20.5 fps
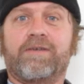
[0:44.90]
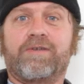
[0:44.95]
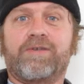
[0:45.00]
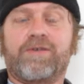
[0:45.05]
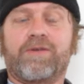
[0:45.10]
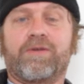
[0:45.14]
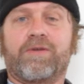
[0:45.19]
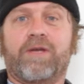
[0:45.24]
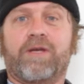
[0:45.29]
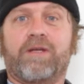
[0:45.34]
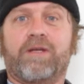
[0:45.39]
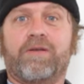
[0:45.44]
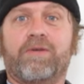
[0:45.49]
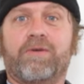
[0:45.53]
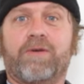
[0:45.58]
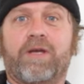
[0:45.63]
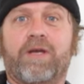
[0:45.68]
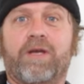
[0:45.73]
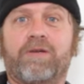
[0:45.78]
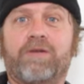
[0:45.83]
so that
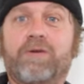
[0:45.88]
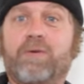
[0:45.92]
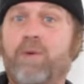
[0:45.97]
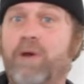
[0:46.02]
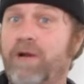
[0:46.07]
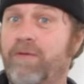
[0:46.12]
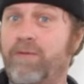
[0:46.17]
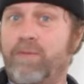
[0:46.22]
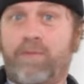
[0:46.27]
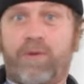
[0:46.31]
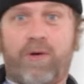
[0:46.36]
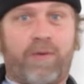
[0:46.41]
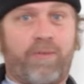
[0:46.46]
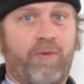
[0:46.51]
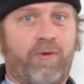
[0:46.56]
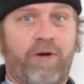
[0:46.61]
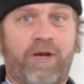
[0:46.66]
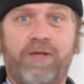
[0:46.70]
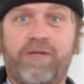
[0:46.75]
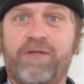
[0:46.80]
you can do whatever
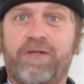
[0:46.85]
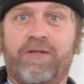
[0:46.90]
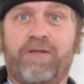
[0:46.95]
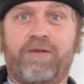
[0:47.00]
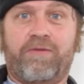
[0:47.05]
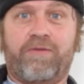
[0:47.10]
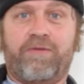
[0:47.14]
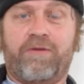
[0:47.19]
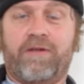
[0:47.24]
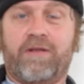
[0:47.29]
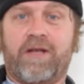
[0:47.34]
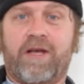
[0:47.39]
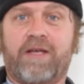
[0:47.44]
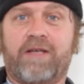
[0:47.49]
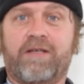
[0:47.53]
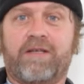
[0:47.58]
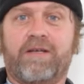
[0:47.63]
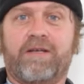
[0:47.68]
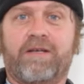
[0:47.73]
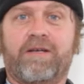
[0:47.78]
preparation you feel
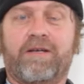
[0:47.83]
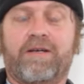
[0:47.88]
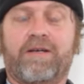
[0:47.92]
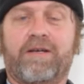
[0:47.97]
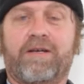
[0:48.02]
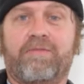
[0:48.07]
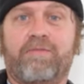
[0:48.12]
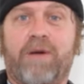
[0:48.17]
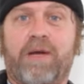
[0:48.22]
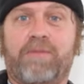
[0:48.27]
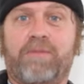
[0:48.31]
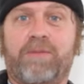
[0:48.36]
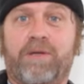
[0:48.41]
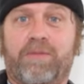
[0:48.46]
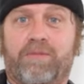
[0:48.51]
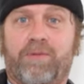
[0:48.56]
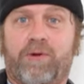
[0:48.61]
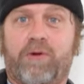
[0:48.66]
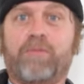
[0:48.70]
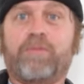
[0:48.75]
like might
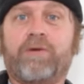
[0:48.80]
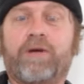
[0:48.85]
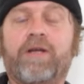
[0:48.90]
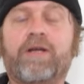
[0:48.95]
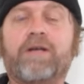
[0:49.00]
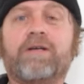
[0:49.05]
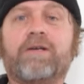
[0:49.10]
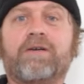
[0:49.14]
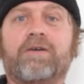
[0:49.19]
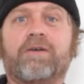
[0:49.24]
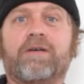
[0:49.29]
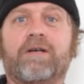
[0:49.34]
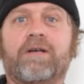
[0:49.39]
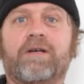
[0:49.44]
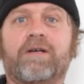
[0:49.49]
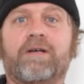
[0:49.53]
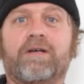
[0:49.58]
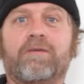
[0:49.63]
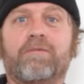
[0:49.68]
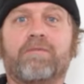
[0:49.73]
be appropriate,
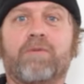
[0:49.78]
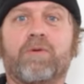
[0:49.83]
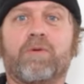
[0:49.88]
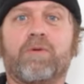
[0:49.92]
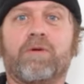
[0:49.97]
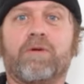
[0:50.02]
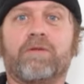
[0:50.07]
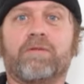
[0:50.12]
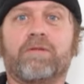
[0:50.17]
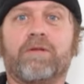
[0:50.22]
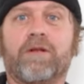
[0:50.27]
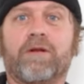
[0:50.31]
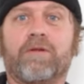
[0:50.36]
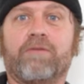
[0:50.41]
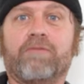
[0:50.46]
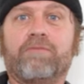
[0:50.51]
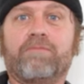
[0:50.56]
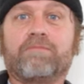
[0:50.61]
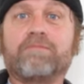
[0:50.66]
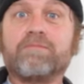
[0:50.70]
or
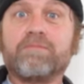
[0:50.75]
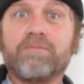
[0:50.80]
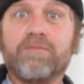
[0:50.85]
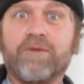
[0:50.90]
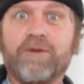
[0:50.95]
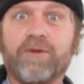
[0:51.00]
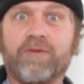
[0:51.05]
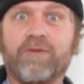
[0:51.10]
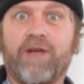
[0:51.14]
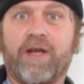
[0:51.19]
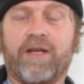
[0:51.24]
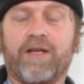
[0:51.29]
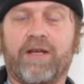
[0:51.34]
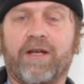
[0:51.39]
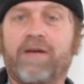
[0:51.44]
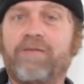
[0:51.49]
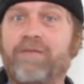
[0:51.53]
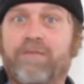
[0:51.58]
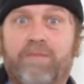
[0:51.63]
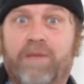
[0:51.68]
feels like
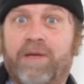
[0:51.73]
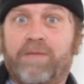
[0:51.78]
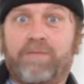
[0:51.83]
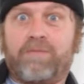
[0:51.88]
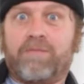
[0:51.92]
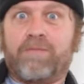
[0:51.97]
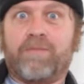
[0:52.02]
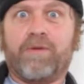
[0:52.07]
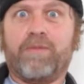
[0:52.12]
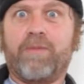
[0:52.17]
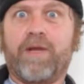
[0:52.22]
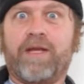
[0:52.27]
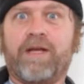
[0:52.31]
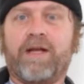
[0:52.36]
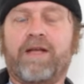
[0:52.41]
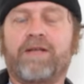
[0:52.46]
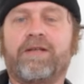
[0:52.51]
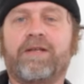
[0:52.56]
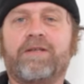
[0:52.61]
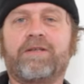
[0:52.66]
enough. You may
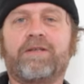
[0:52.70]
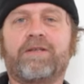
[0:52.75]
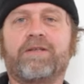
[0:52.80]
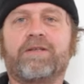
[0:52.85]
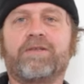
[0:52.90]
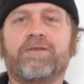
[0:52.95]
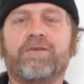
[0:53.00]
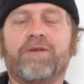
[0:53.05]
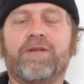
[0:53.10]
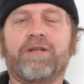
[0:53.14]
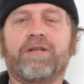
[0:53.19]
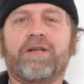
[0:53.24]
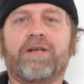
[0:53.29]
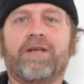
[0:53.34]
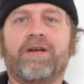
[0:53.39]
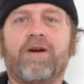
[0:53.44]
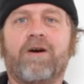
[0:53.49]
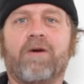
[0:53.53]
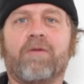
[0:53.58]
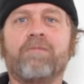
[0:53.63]
not need to do anything
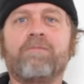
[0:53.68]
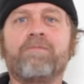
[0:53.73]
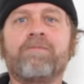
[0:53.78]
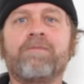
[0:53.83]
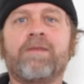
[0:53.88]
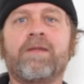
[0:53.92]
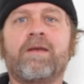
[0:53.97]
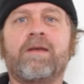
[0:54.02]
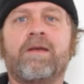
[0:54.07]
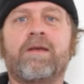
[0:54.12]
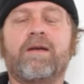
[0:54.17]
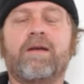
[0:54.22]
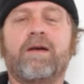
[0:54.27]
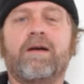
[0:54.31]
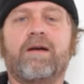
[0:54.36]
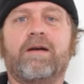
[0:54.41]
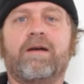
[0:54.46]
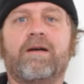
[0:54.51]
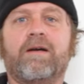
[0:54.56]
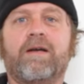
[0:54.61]
at all.
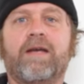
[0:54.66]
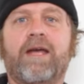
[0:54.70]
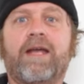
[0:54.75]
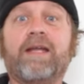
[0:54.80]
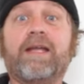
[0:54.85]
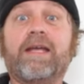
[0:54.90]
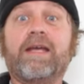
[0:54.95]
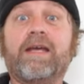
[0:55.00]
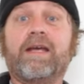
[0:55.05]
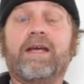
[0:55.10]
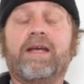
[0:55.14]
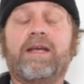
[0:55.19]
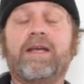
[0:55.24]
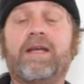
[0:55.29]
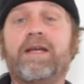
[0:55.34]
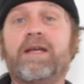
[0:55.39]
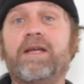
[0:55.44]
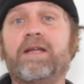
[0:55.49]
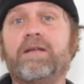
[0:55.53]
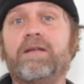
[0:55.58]
And
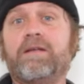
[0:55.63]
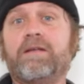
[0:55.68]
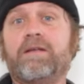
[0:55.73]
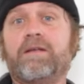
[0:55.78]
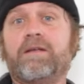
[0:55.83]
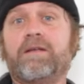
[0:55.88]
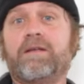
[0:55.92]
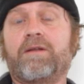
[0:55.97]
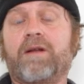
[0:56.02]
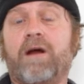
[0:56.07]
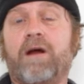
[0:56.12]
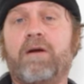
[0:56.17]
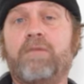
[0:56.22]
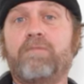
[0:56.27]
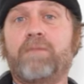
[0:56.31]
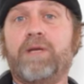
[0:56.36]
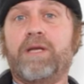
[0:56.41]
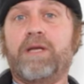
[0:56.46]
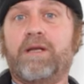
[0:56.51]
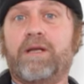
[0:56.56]
in
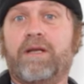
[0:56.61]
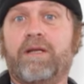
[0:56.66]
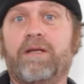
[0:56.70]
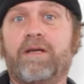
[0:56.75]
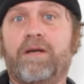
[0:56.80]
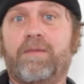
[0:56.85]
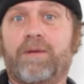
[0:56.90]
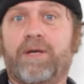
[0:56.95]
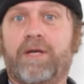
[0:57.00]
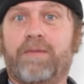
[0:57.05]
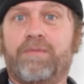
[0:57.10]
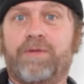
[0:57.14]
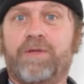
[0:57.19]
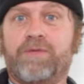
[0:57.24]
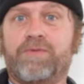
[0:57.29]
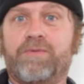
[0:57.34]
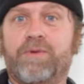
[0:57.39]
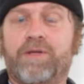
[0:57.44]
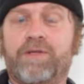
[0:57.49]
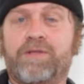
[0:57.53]
our meeting coming up
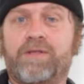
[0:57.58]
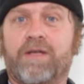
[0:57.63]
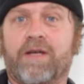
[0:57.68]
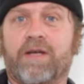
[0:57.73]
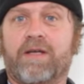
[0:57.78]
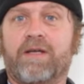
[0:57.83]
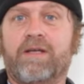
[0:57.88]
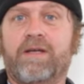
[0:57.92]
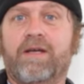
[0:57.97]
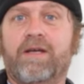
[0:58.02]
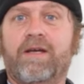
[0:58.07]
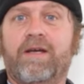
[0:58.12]
this Wednesday,